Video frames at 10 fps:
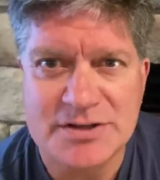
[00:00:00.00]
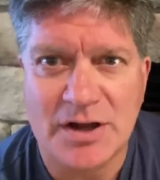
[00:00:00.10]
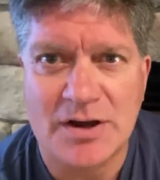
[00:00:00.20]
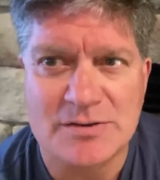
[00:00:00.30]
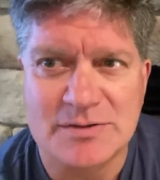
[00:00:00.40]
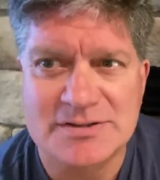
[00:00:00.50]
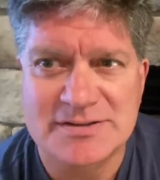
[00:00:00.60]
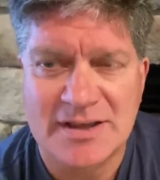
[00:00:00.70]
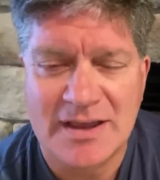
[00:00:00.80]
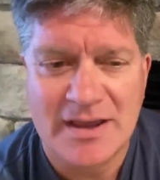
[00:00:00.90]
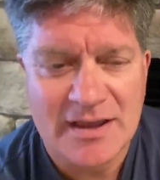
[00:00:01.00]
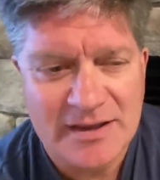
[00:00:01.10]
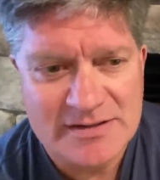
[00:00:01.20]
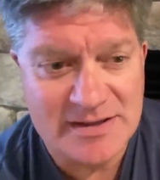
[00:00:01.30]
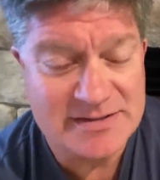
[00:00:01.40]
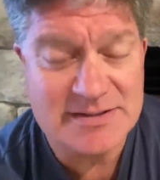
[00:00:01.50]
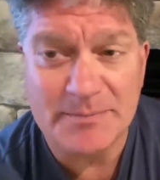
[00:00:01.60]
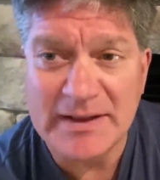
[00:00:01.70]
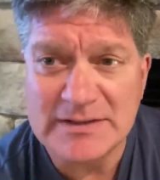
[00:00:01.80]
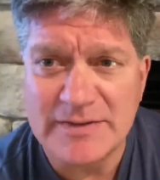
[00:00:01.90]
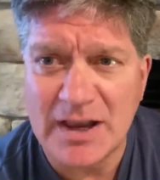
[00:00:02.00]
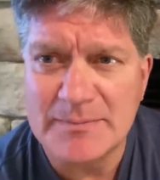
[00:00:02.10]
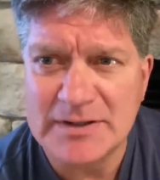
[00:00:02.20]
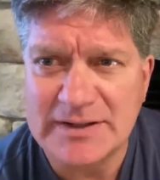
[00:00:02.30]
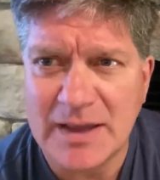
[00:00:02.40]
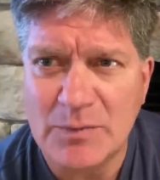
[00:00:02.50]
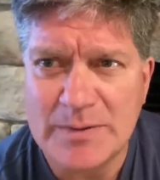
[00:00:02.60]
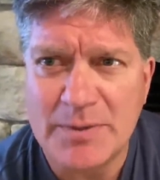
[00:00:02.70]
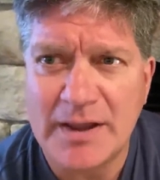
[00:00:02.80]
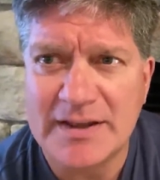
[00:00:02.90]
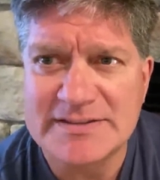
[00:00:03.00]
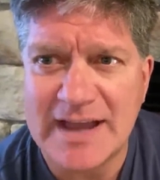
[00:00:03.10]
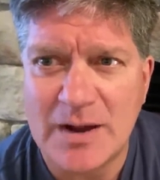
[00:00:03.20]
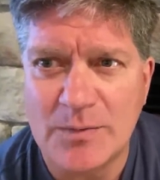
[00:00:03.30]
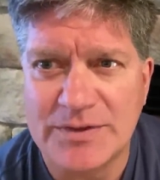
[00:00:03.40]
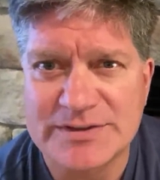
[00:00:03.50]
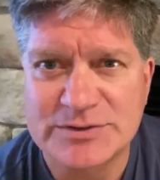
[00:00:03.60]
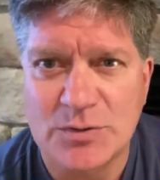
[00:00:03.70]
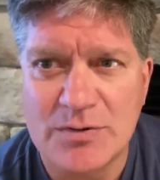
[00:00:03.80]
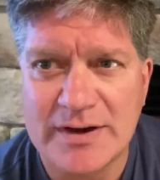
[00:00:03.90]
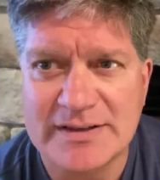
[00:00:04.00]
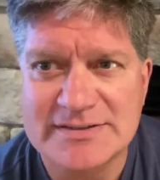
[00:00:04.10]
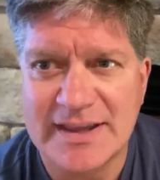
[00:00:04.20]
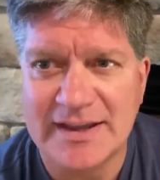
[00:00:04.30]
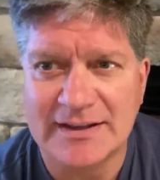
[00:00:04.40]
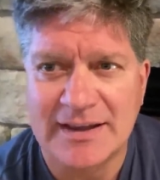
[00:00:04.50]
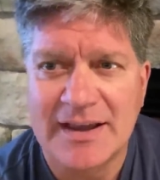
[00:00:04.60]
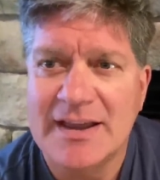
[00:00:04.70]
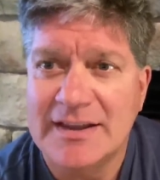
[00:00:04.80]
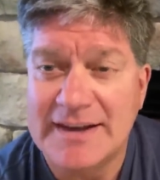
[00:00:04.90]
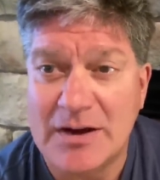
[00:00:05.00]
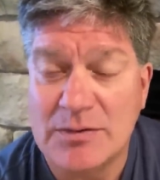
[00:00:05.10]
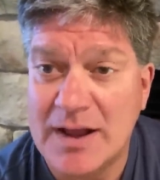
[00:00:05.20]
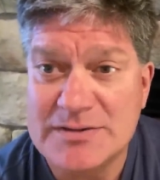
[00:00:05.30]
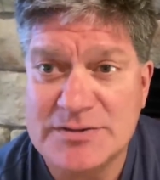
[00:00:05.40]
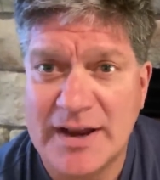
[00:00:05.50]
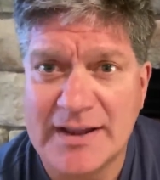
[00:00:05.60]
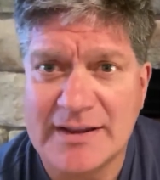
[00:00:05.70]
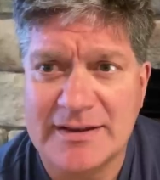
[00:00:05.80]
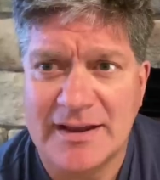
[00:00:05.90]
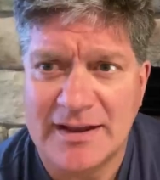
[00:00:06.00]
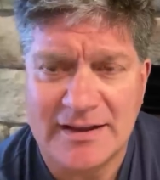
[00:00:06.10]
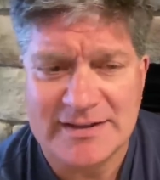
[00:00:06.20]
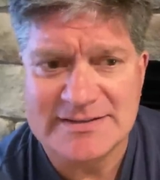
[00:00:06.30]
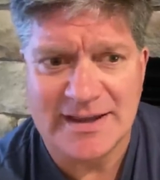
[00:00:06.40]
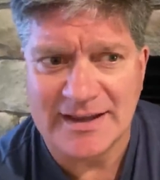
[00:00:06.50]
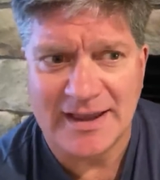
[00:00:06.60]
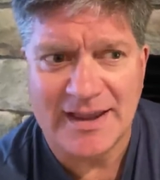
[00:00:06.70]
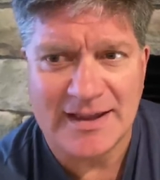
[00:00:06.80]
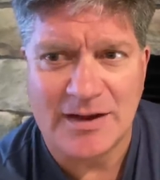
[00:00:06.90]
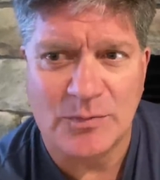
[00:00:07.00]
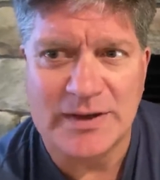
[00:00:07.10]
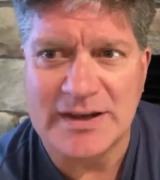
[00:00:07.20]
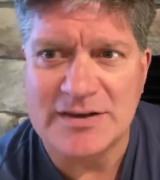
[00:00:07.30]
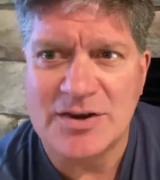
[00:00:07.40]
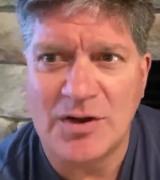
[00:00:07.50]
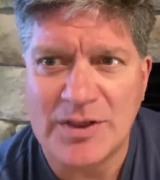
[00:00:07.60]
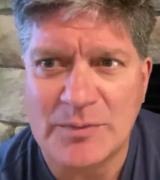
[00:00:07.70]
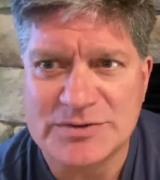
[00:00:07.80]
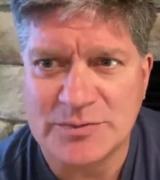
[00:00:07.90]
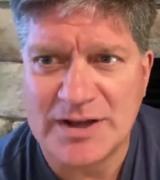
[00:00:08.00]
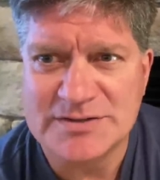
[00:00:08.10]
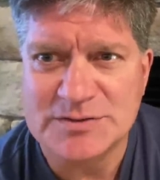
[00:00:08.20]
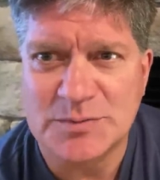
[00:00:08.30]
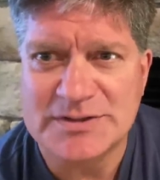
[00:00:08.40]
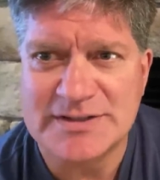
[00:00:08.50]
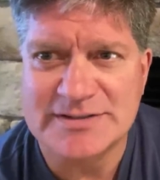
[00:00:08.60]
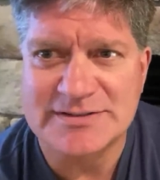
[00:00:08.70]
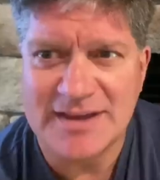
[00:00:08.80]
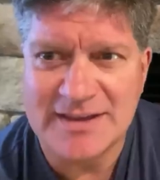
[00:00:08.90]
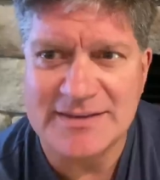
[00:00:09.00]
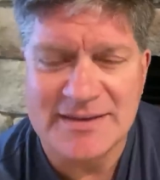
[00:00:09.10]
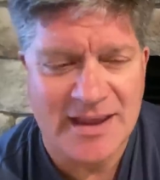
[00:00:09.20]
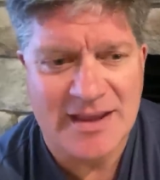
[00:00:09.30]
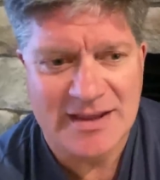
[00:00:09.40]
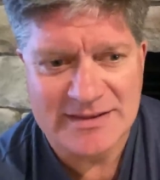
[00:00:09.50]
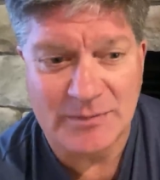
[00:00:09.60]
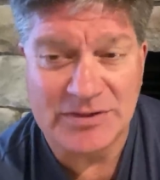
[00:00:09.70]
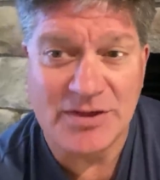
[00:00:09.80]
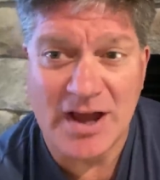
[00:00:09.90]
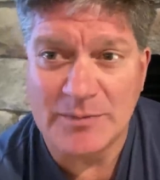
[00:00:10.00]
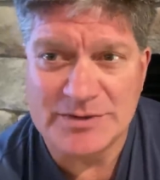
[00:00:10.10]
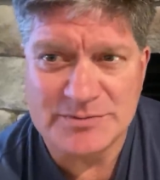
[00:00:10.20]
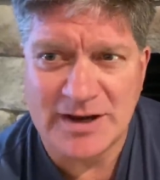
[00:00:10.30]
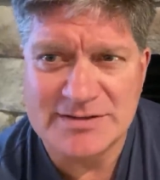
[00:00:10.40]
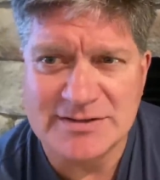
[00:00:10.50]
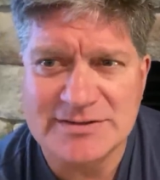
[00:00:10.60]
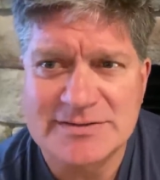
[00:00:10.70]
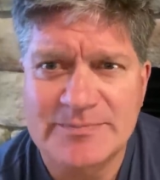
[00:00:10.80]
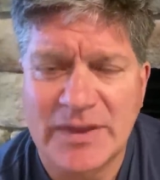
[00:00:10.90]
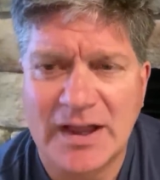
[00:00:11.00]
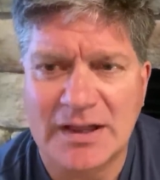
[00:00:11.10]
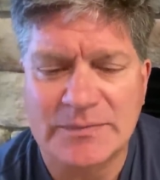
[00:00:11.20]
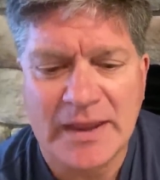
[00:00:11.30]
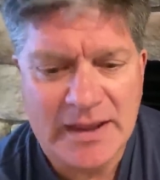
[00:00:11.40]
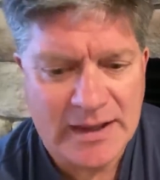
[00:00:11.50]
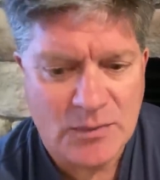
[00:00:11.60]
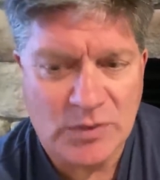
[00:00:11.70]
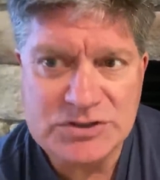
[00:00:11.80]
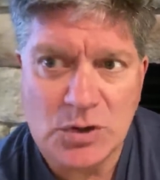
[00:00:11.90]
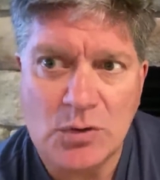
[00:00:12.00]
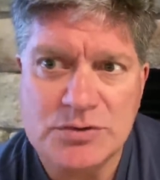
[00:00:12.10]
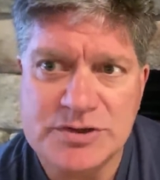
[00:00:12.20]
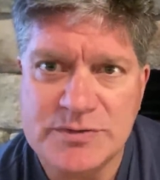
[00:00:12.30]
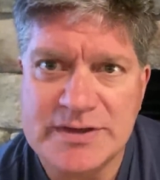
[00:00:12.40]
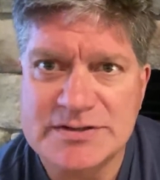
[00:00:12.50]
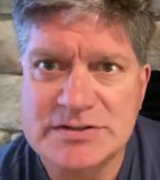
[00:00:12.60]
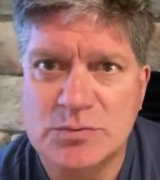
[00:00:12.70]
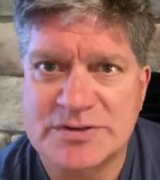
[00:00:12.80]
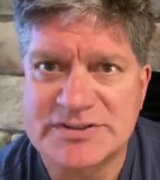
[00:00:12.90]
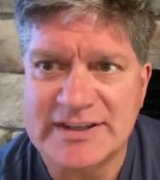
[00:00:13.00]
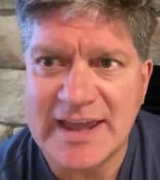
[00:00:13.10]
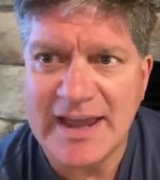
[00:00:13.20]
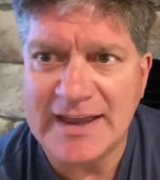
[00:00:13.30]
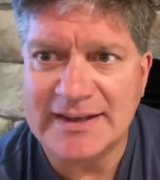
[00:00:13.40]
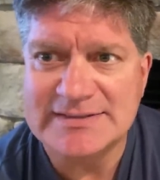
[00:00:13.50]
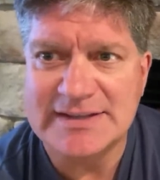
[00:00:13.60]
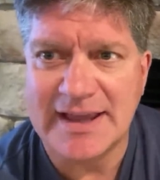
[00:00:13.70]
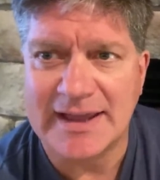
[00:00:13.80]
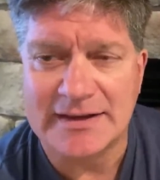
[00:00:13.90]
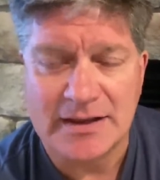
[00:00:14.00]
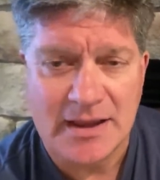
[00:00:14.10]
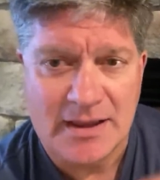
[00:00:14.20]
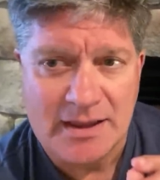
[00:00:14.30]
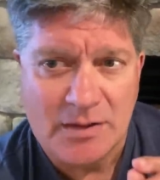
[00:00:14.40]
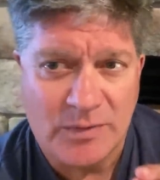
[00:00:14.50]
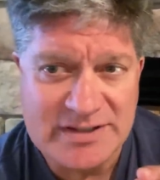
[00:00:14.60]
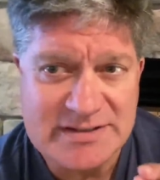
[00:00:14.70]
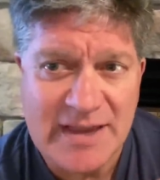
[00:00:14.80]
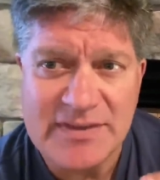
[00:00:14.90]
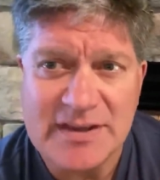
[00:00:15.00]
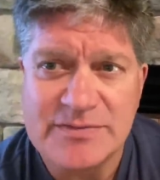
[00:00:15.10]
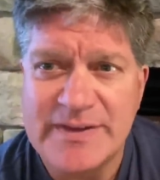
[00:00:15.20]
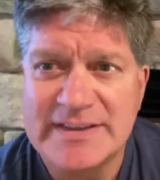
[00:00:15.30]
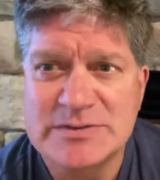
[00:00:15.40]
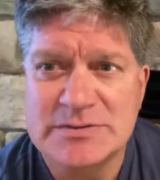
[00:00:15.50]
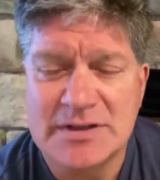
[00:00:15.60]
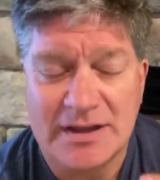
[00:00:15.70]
hoax. So this is a big development. Gateway Pundit's out with the story saying, now Crowdstrike is saying, hey, we didn't know that it was Russians. We just said that we thought it was Russians. We told you this was the case, and we said the defense